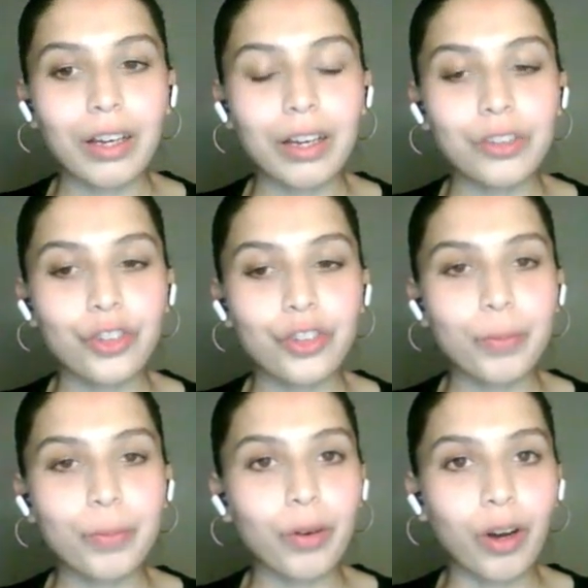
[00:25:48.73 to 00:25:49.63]
drip
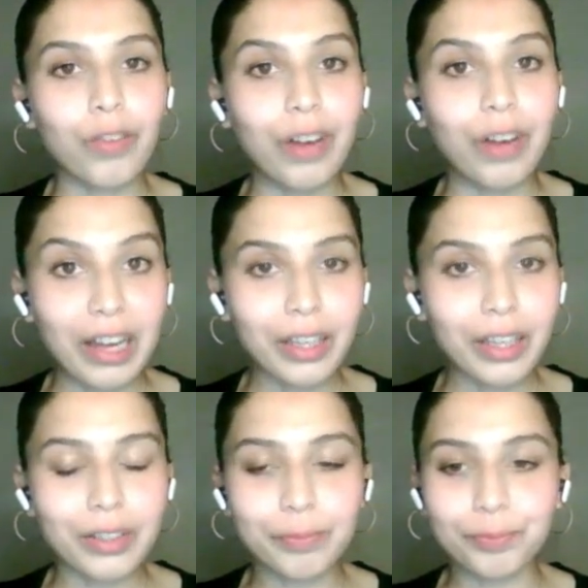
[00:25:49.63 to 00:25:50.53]
of
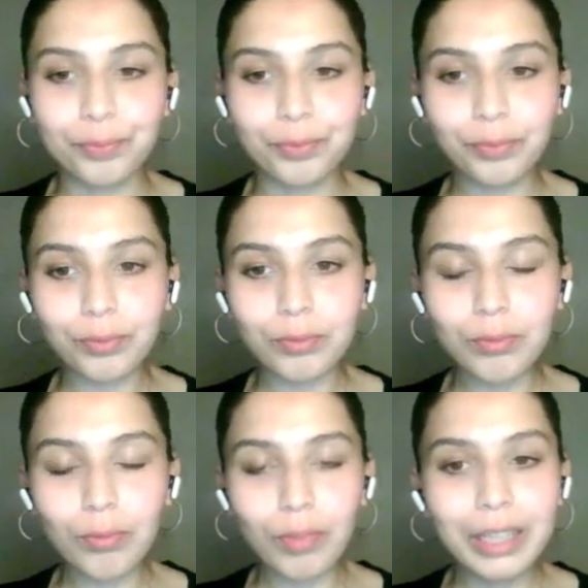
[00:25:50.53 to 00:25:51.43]
iron.
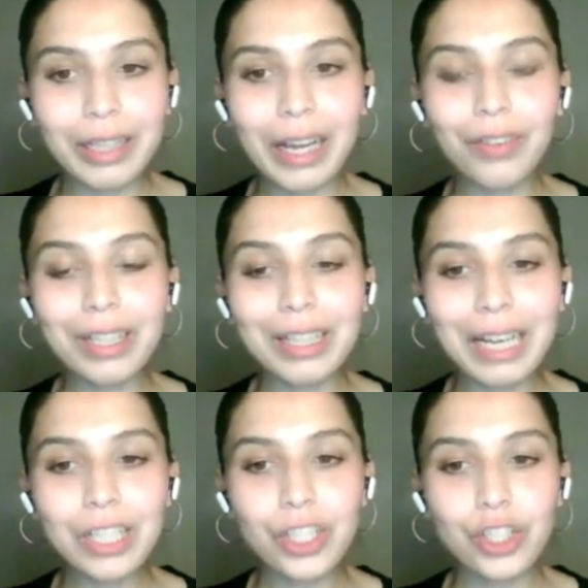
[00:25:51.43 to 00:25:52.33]
Now, the
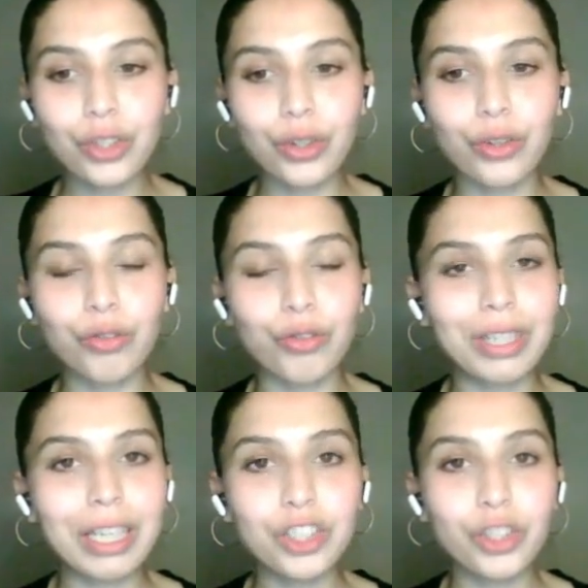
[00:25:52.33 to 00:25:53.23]
last two
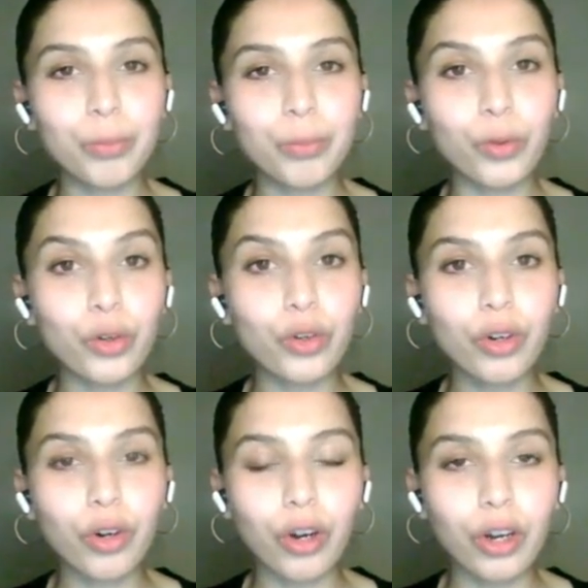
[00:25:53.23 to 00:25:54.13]
relate to more
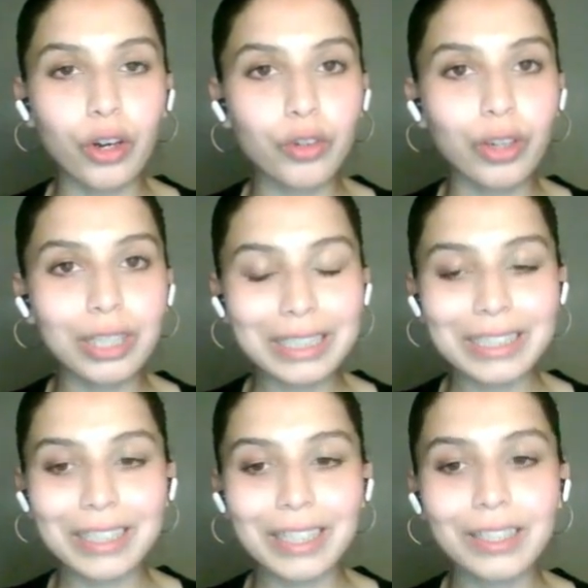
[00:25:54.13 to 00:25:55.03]
chronic
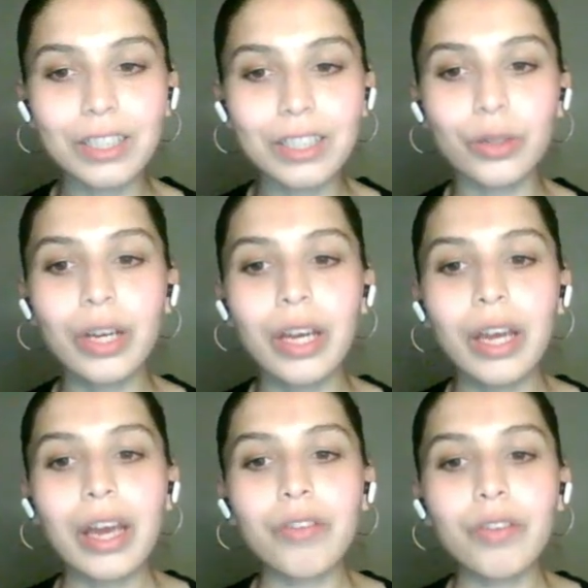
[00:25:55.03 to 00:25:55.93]
diseases. So,
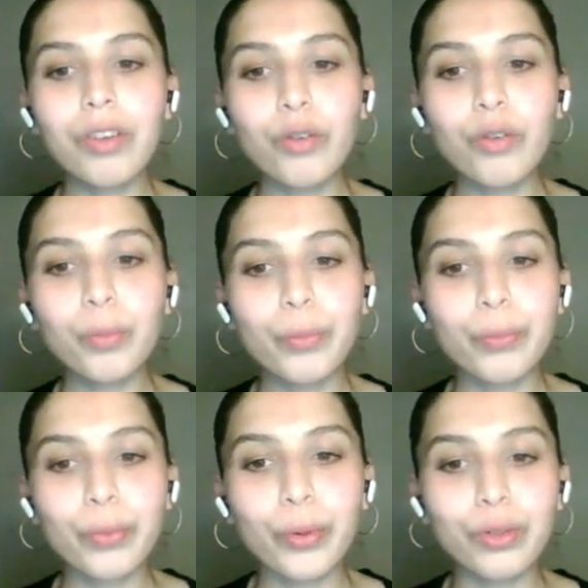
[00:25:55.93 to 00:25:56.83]

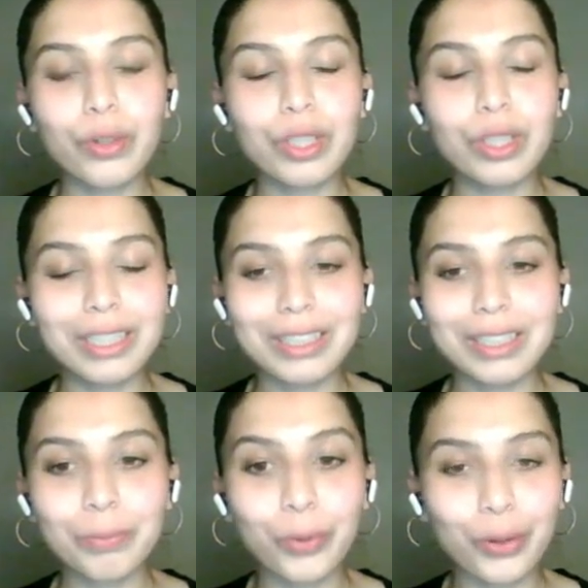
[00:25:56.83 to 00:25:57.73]

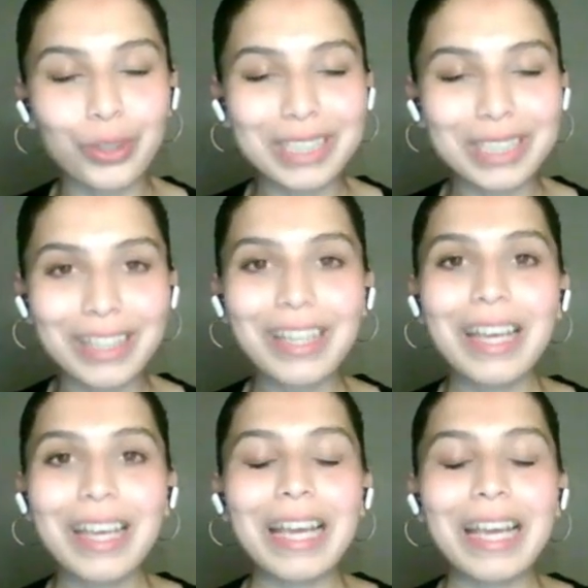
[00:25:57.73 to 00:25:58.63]
erythropoietin
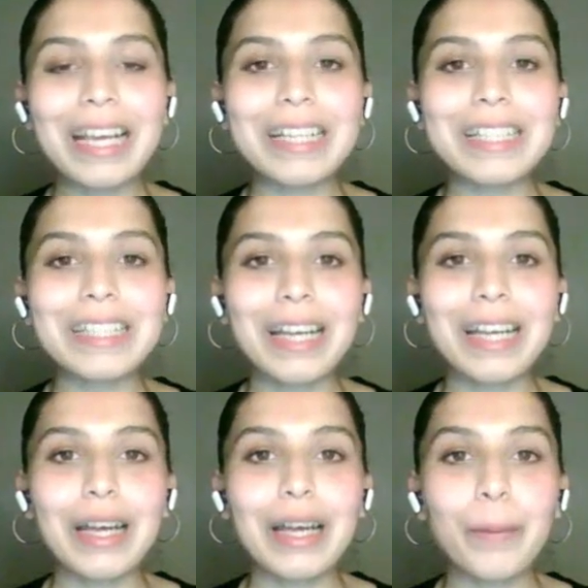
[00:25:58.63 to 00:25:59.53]
is
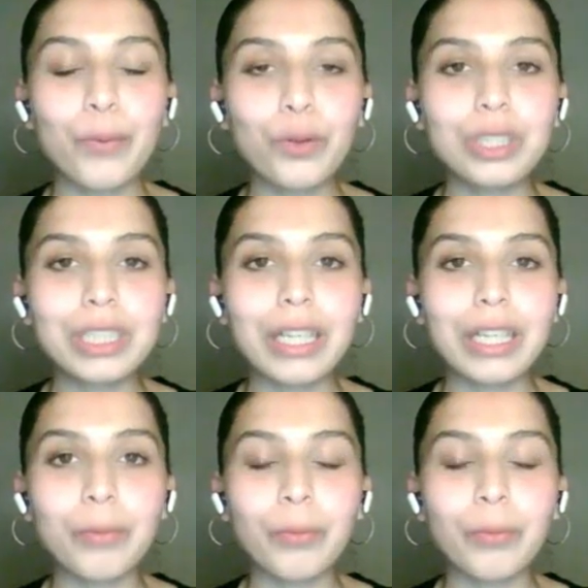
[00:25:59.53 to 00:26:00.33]
a protein,